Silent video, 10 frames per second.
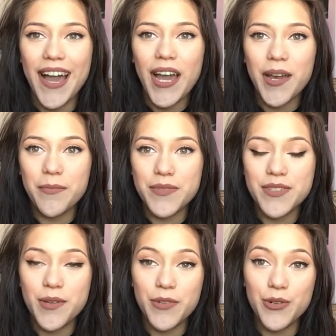I'm
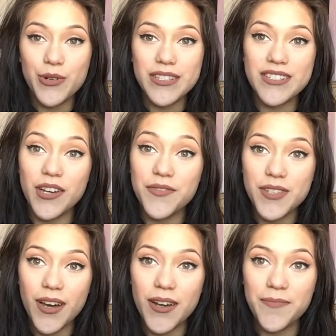someone who is
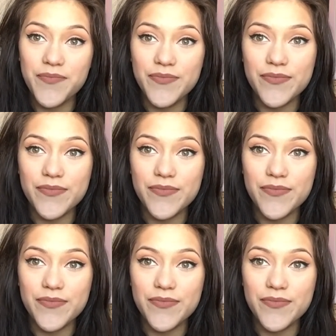self-taught.